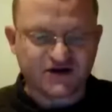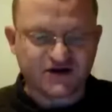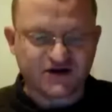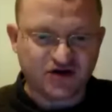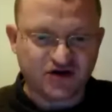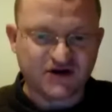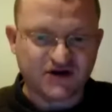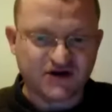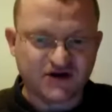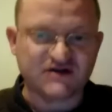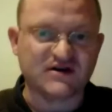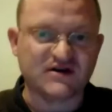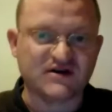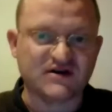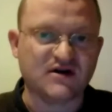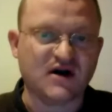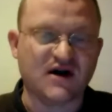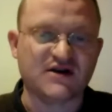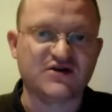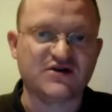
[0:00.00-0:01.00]
students
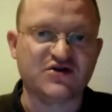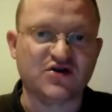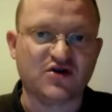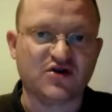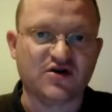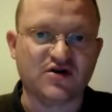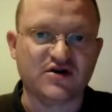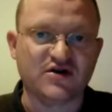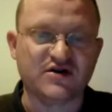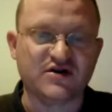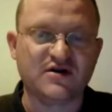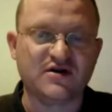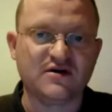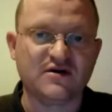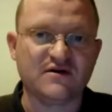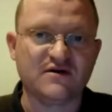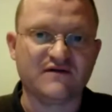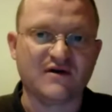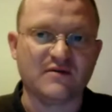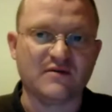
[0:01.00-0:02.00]
are taught
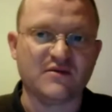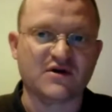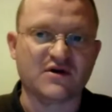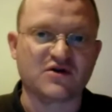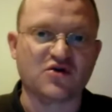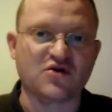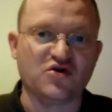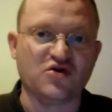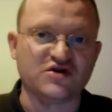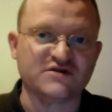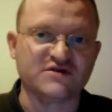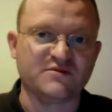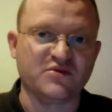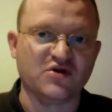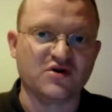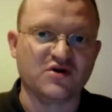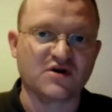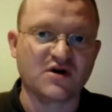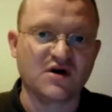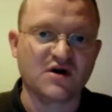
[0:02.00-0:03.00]
from a course
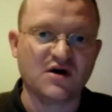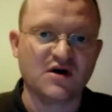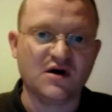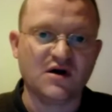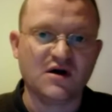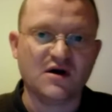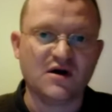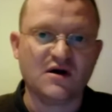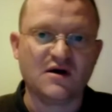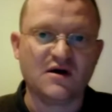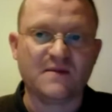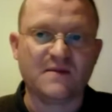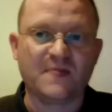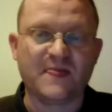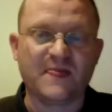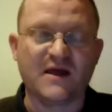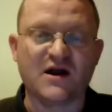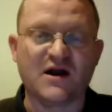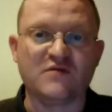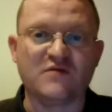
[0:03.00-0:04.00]
book,
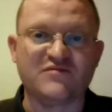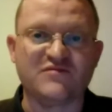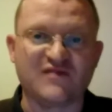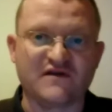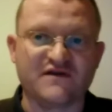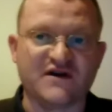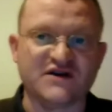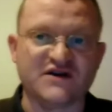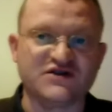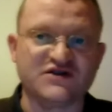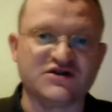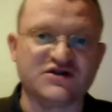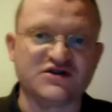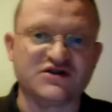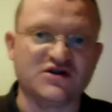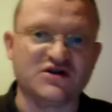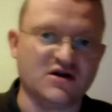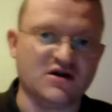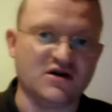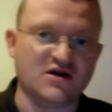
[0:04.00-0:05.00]
you know,
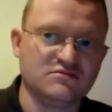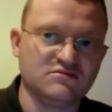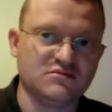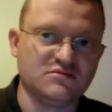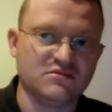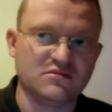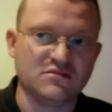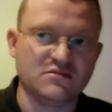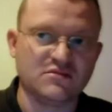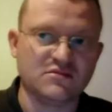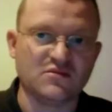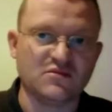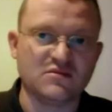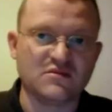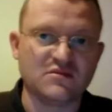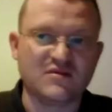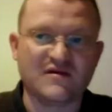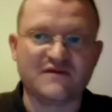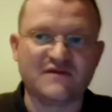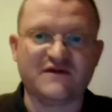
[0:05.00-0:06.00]
professionally
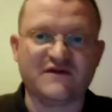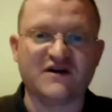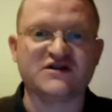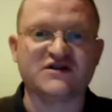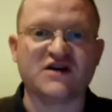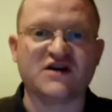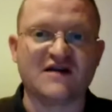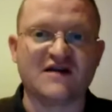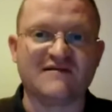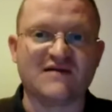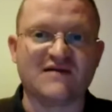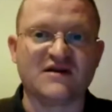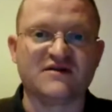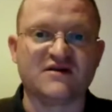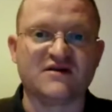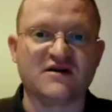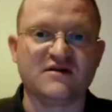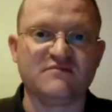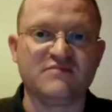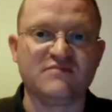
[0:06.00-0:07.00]

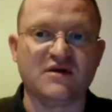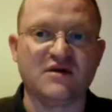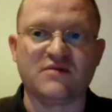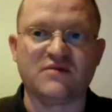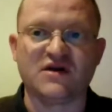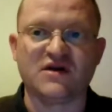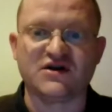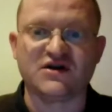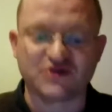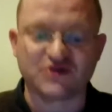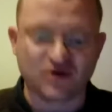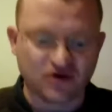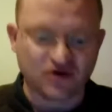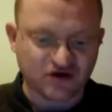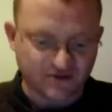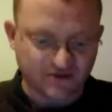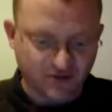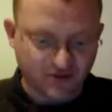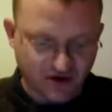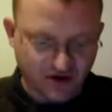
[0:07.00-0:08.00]
written, published
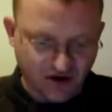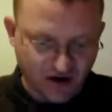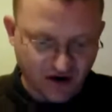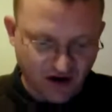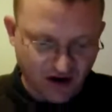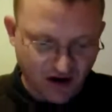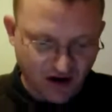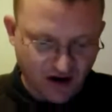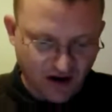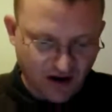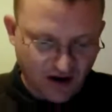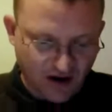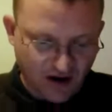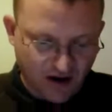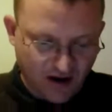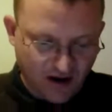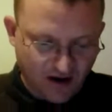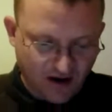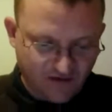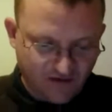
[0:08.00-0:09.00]
course book
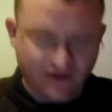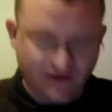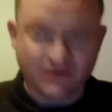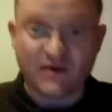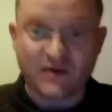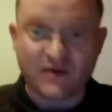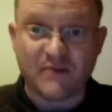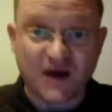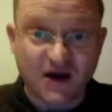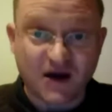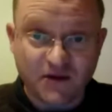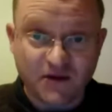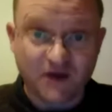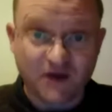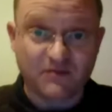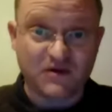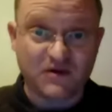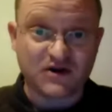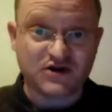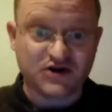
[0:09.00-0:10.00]
from a big
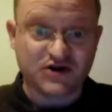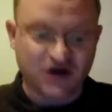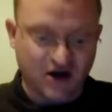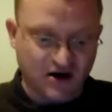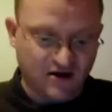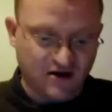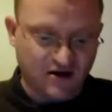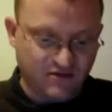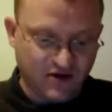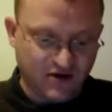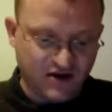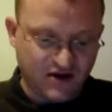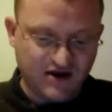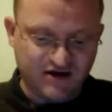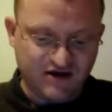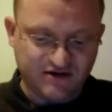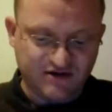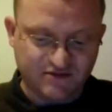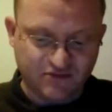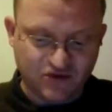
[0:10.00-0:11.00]
publisher.
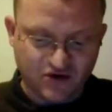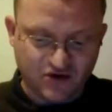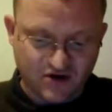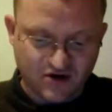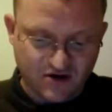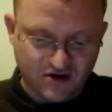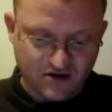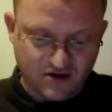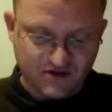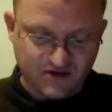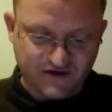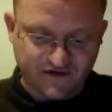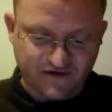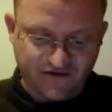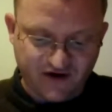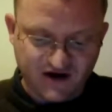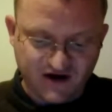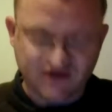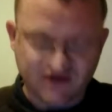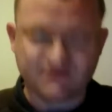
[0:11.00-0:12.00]
But this book
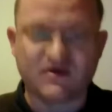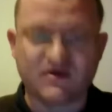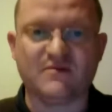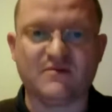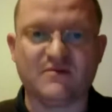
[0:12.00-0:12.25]
was first